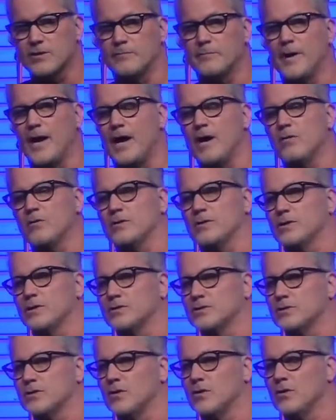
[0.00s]
of power.
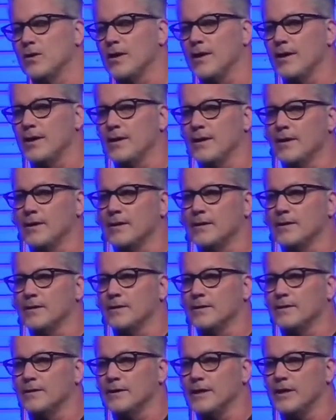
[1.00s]
And so
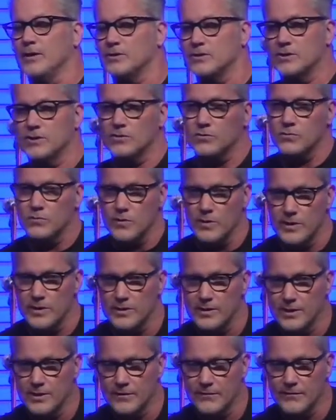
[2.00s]
here's this
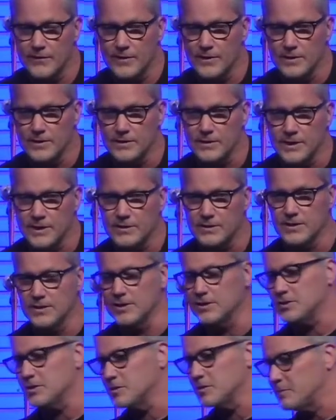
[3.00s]
word to the Philistines, and
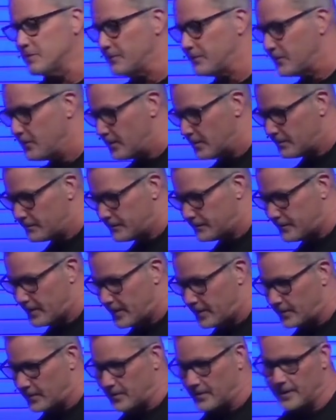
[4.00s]
this is before
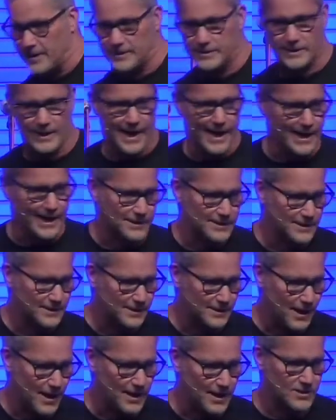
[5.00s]
Pharaoh
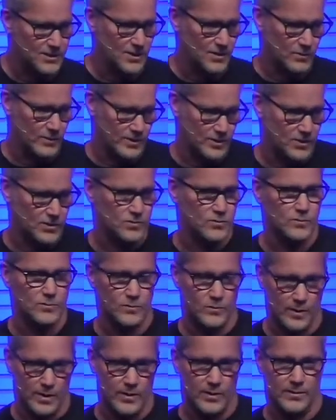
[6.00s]
attacked Gaza, which is
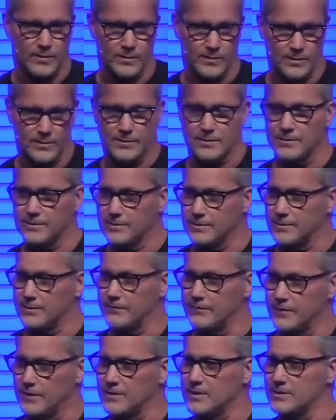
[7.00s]
where the
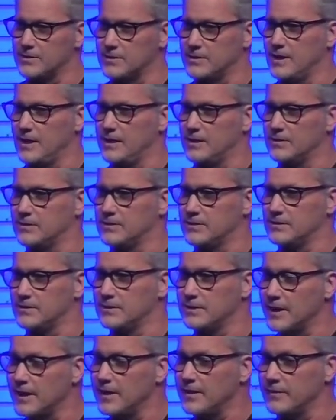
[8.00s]
Philistines
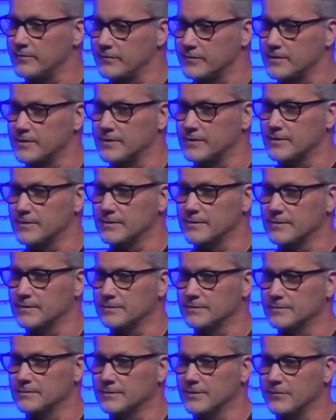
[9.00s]
lived.
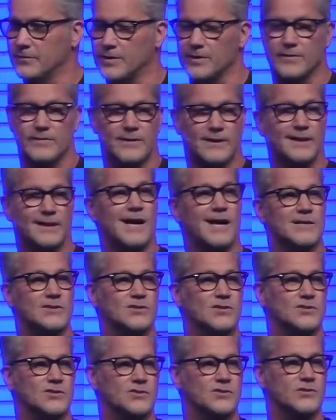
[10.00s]
You've heard of the
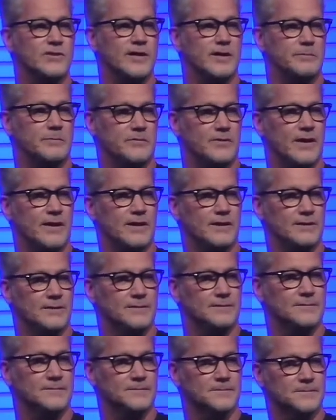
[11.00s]
Gaza Strip, right?
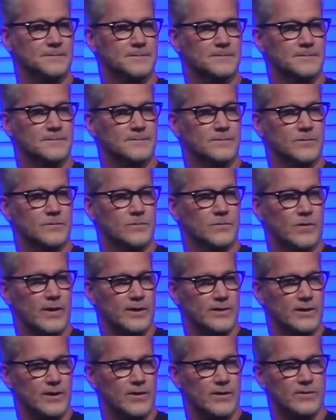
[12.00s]

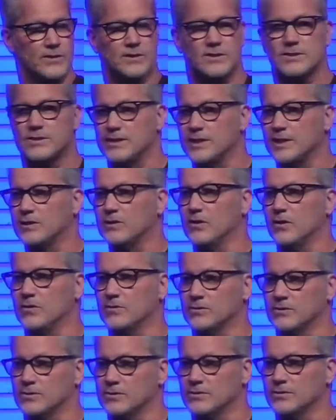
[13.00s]
Right there on the
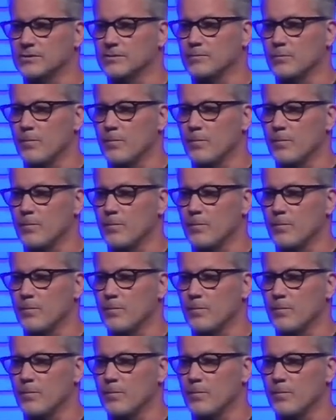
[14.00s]
seacoast,